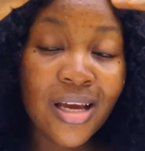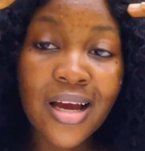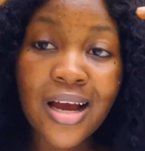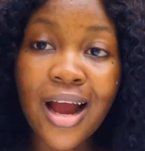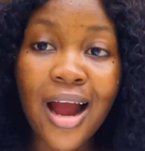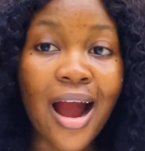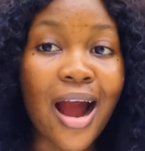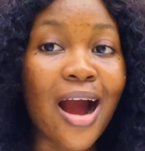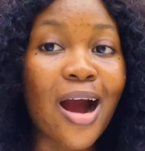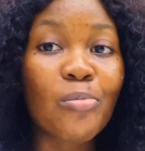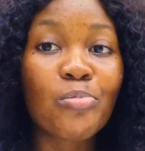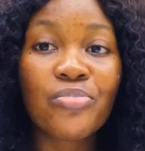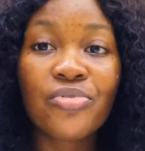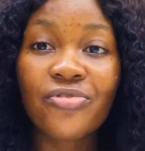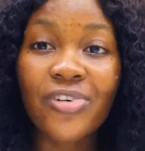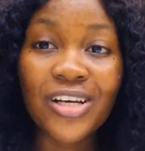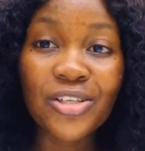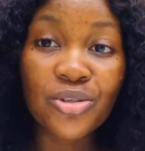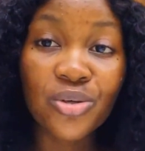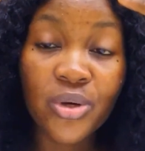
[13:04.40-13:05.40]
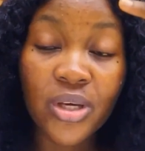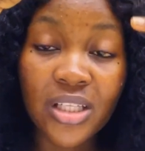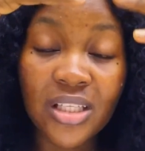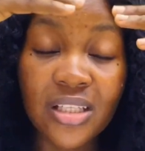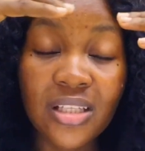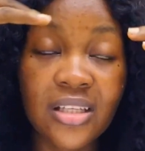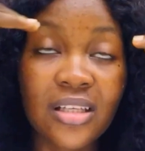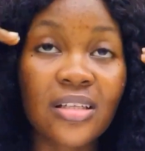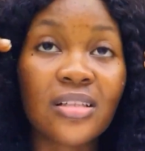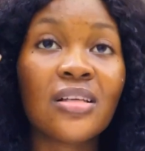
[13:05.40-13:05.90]
cap, fashion
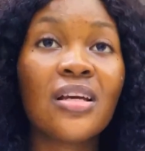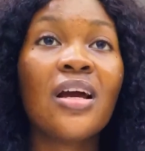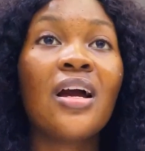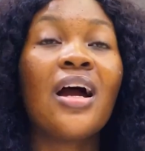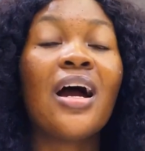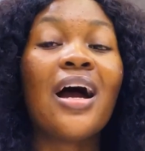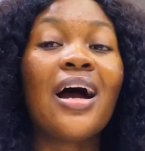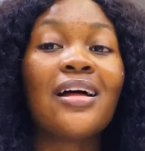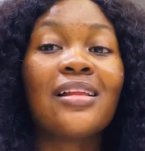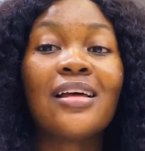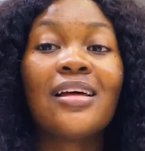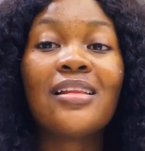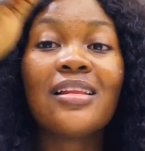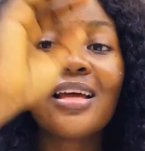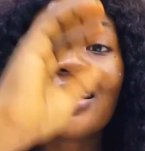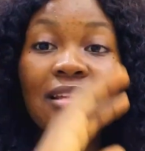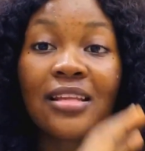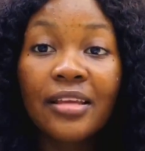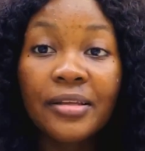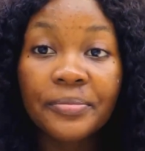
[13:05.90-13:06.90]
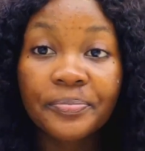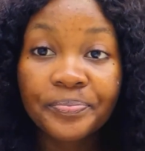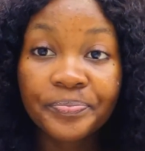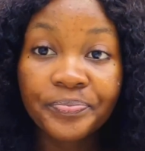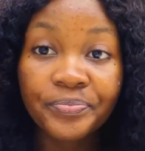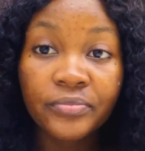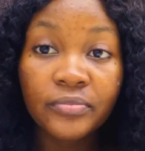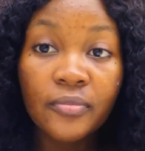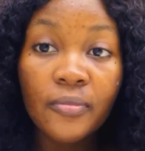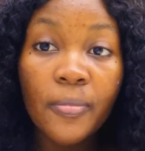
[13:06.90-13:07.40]
anything. And another
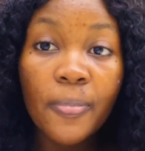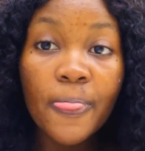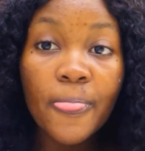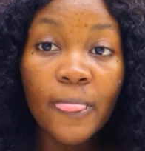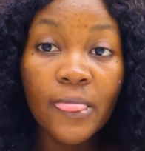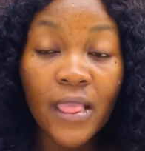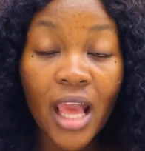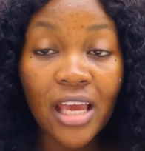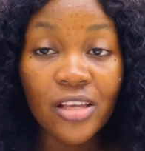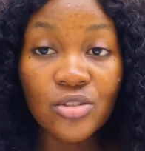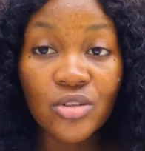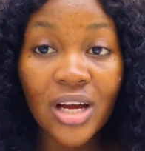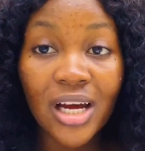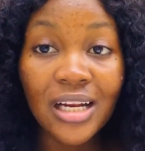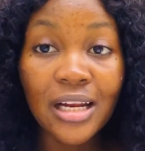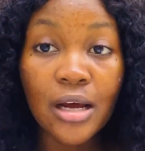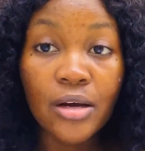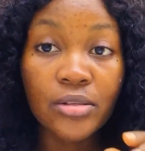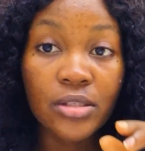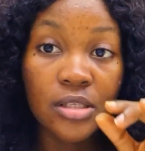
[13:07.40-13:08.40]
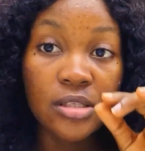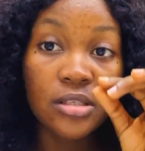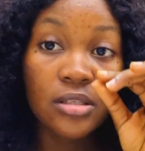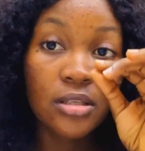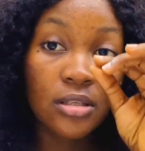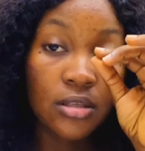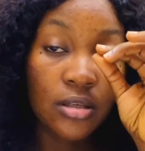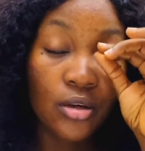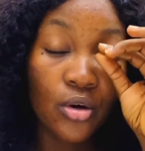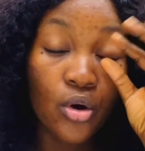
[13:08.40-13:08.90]
thing that is not allowed
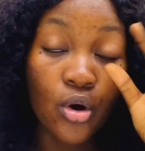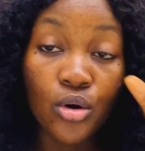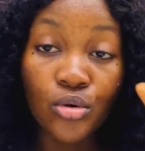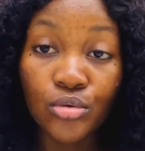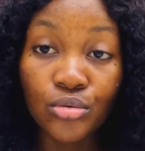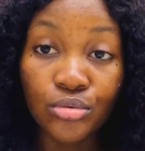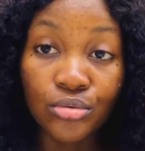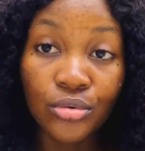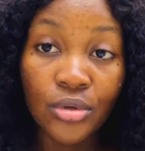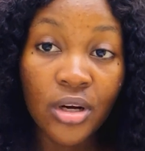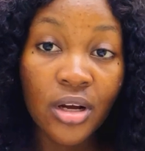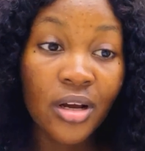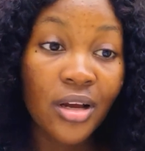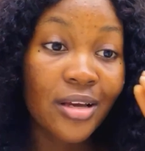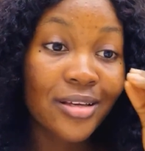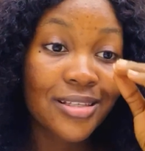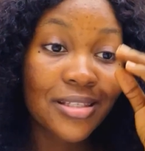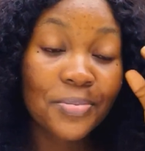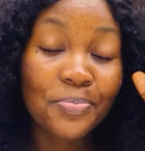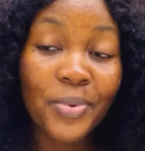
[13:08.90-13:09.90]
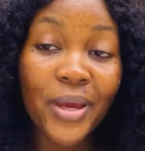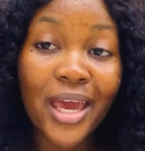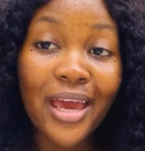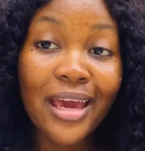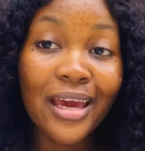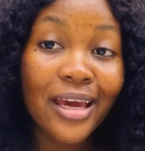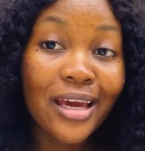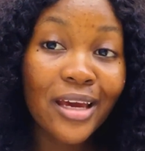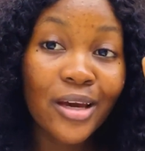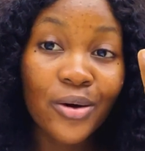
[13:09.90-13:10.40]
is goggle,
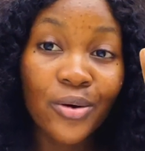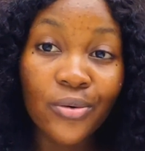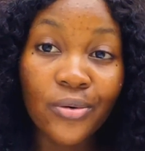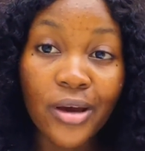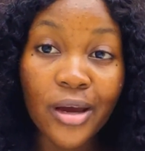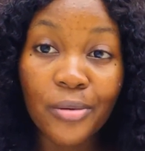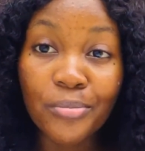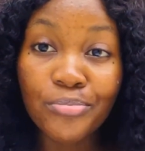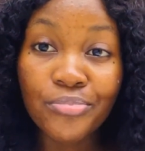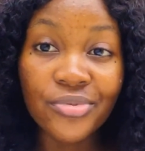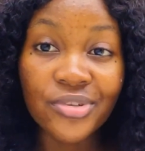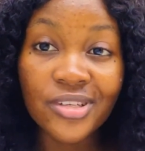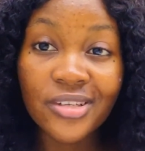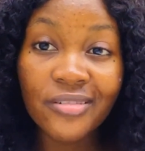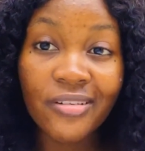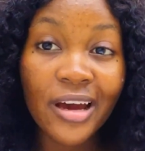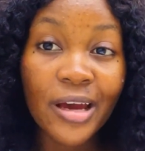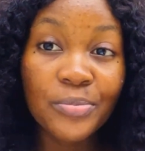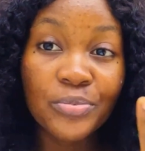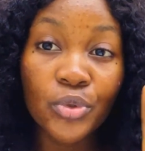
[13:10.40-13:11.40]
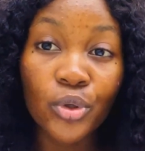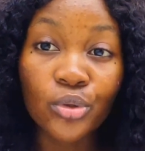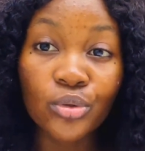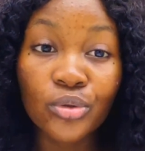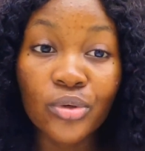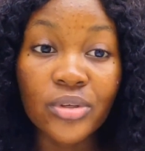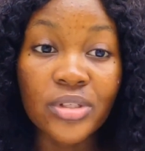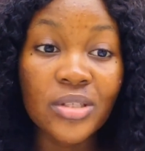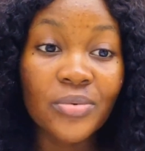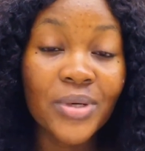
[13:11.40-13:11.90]
spec, prescribed or
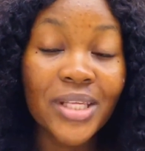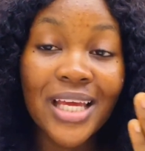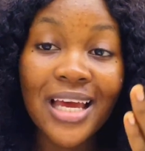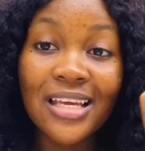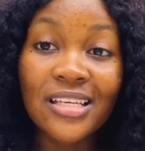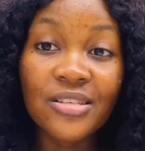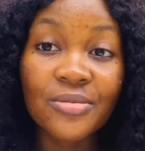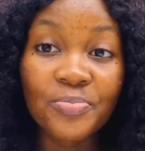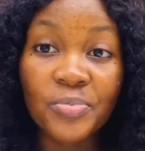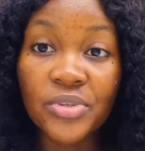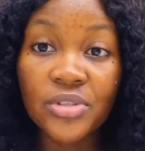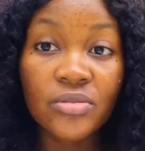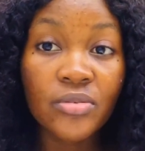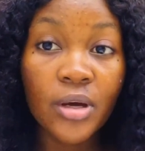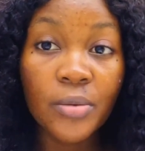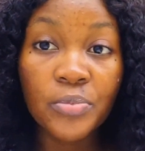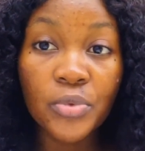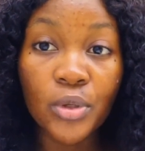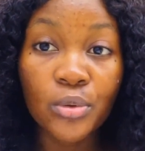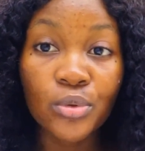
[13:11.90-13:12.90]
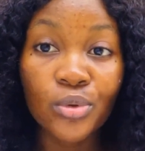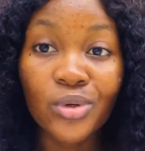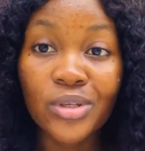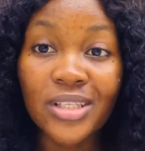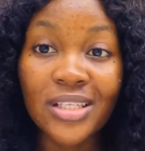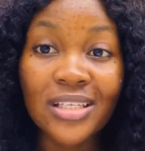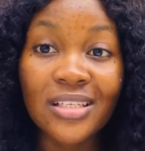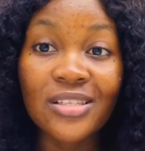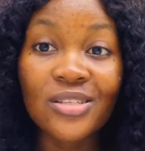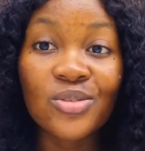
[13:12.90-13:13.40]
not. Whether it's prescribed or
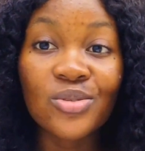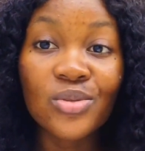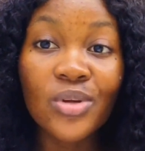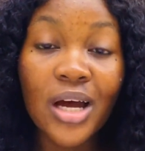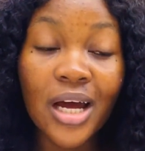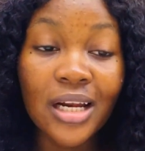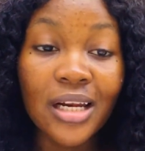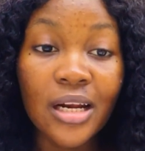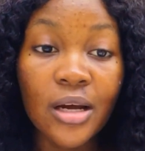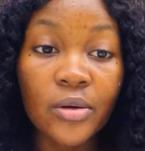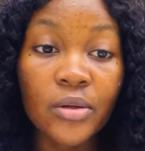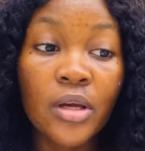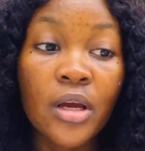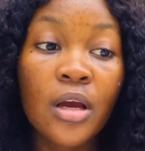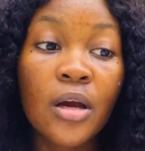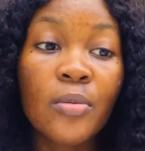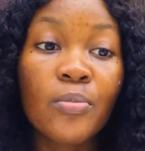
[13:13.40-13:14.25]
not, it is not allowed.